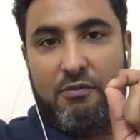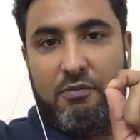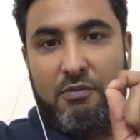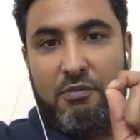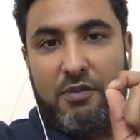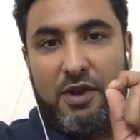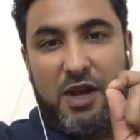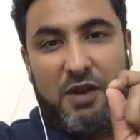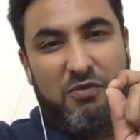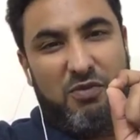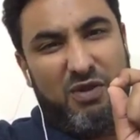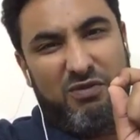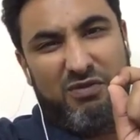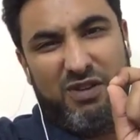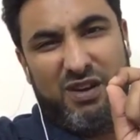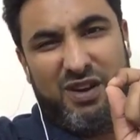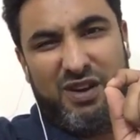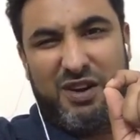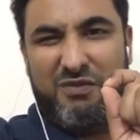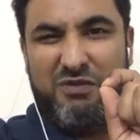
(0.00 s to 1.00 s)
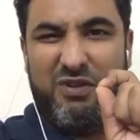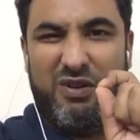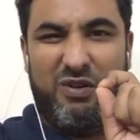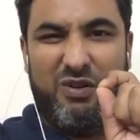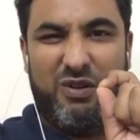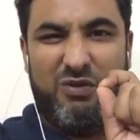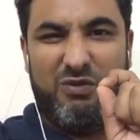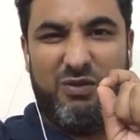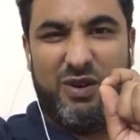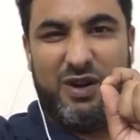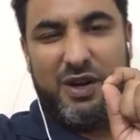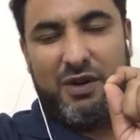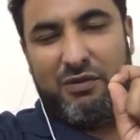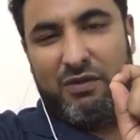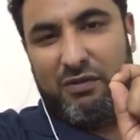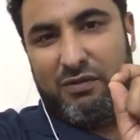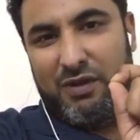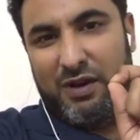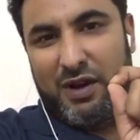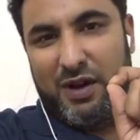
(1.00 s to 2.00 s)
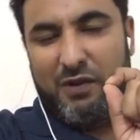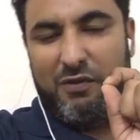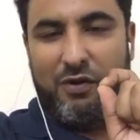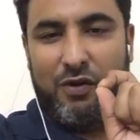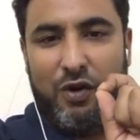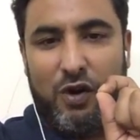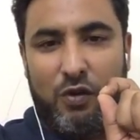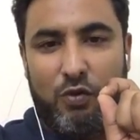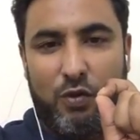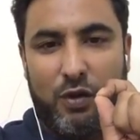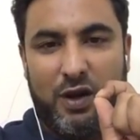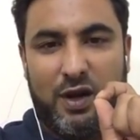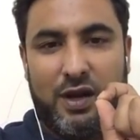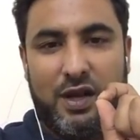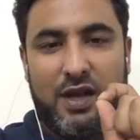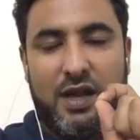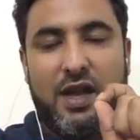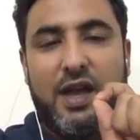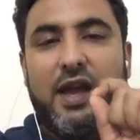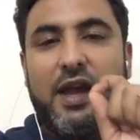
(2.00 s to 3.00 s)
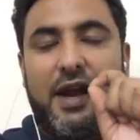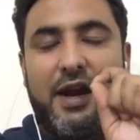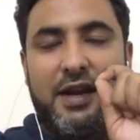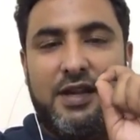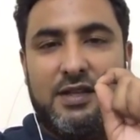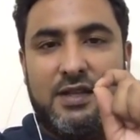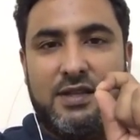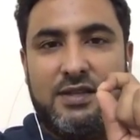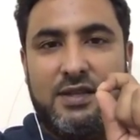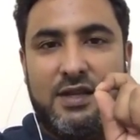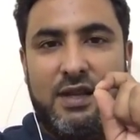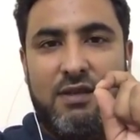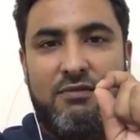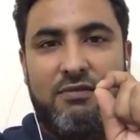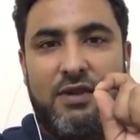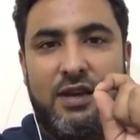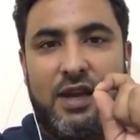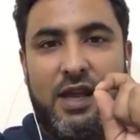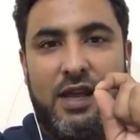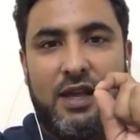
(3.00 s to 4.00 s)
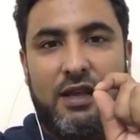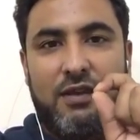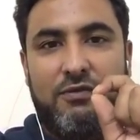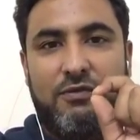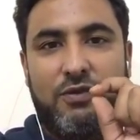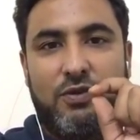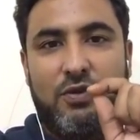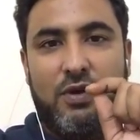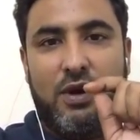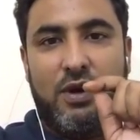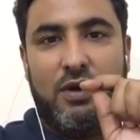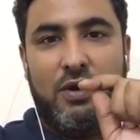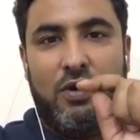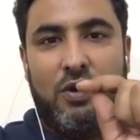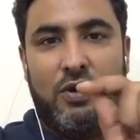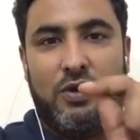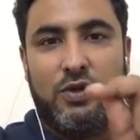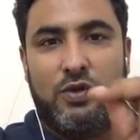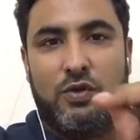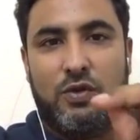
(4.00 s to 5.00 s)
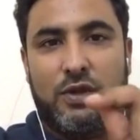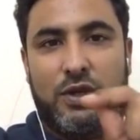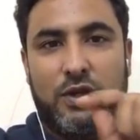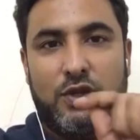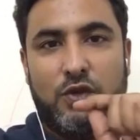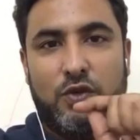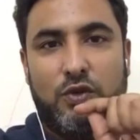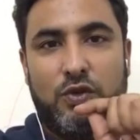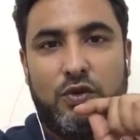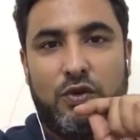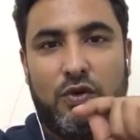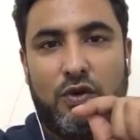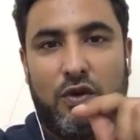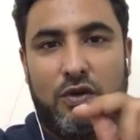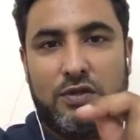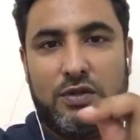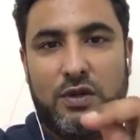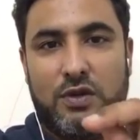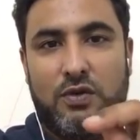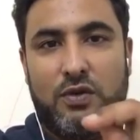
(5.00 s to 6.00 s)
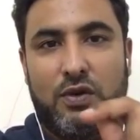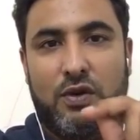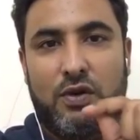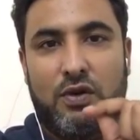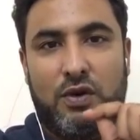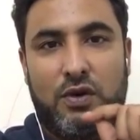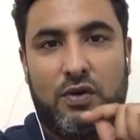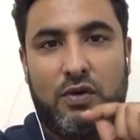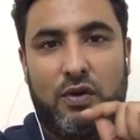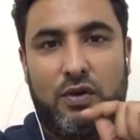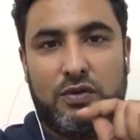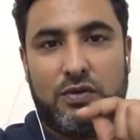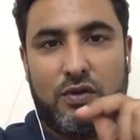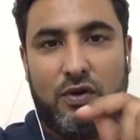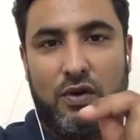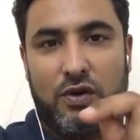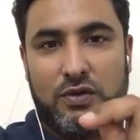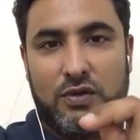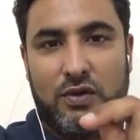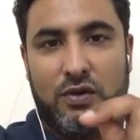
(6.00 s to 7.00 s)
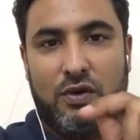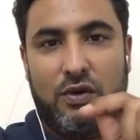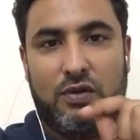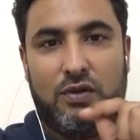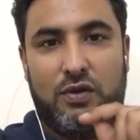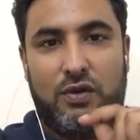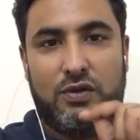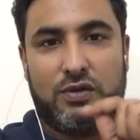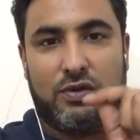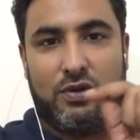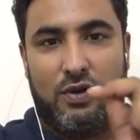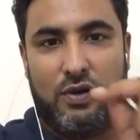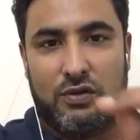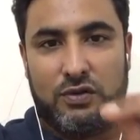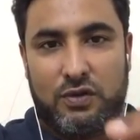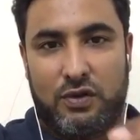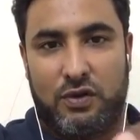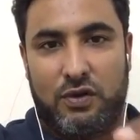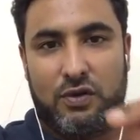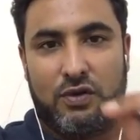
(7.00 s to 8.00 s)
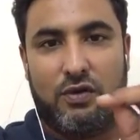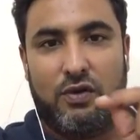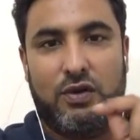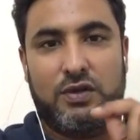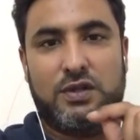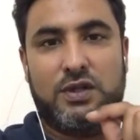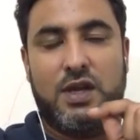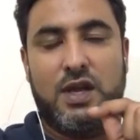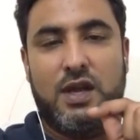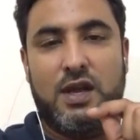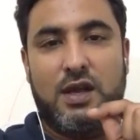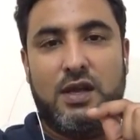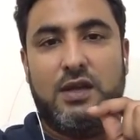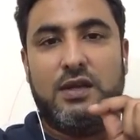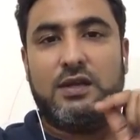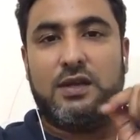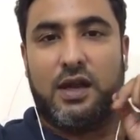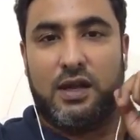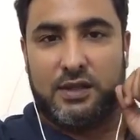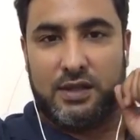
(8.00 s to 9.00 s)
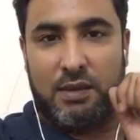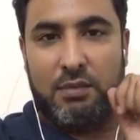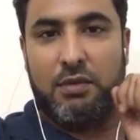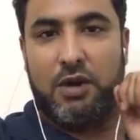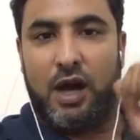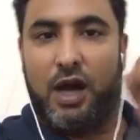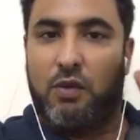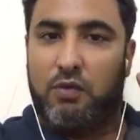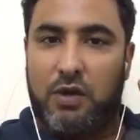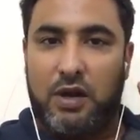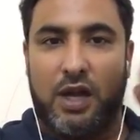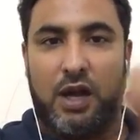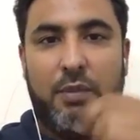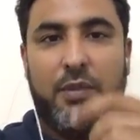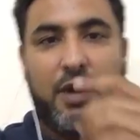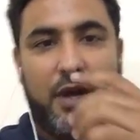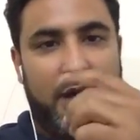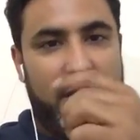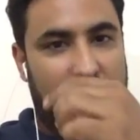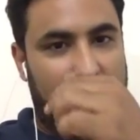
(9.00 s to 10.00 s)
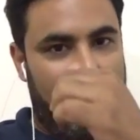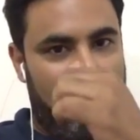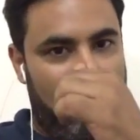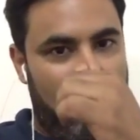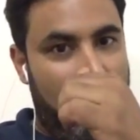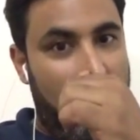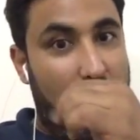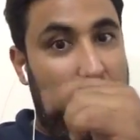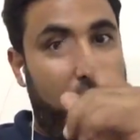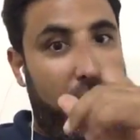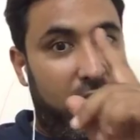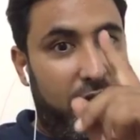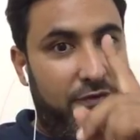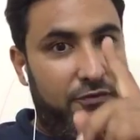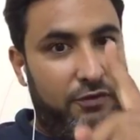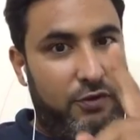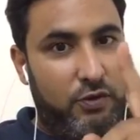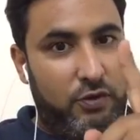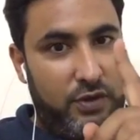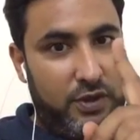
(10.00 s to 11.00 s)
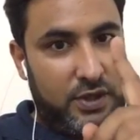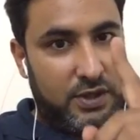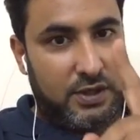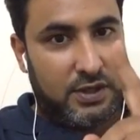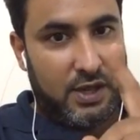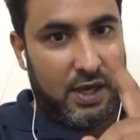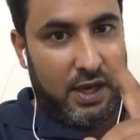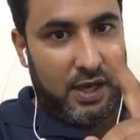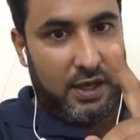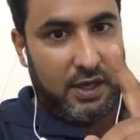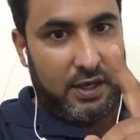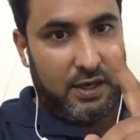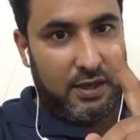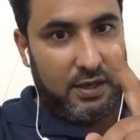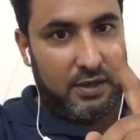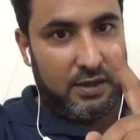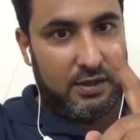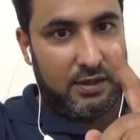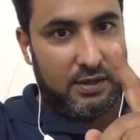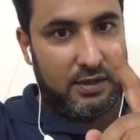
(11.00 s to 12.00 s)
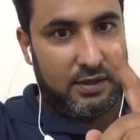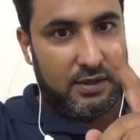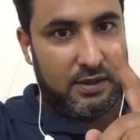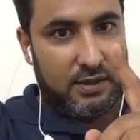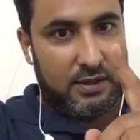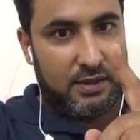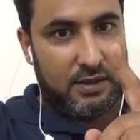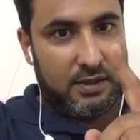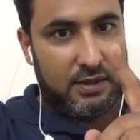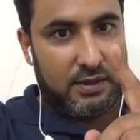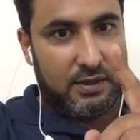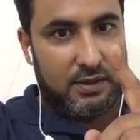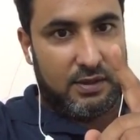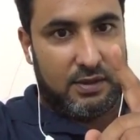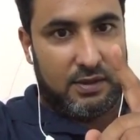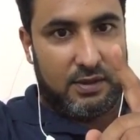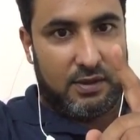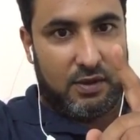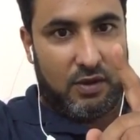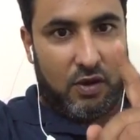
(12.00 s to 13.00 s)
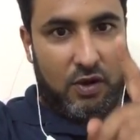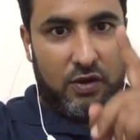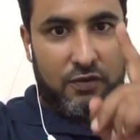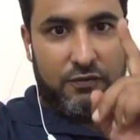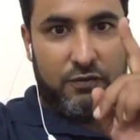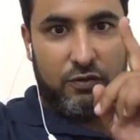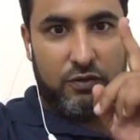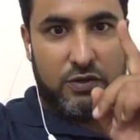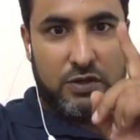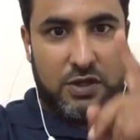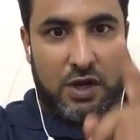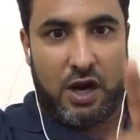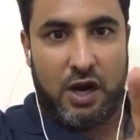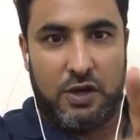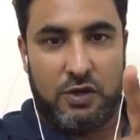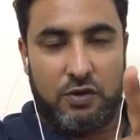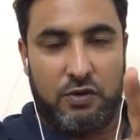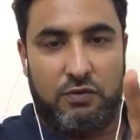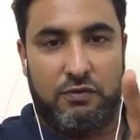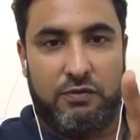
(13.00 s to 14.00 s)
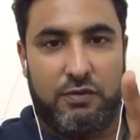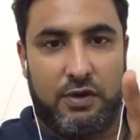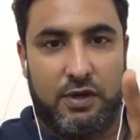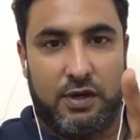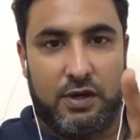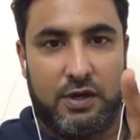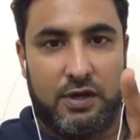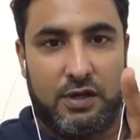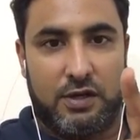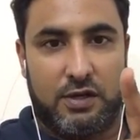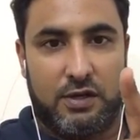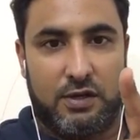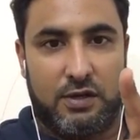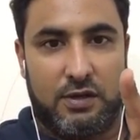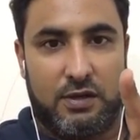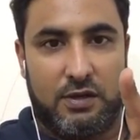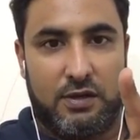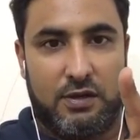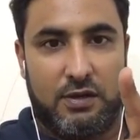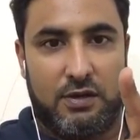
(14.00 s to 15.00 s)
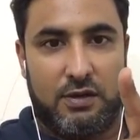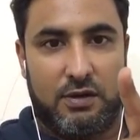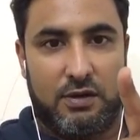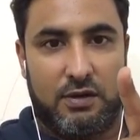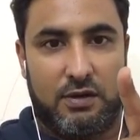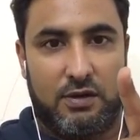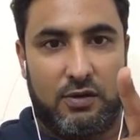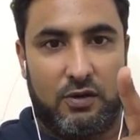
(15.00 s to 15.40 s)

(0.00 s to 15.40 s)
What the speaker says: it will work, it will not work. It will work, it will not work. It is the same way, like if you are not sure that should you cross the road or not cross, cross or not cross, cross or not cross. Some car will come and hit you. But if you decide, or if you start your work, your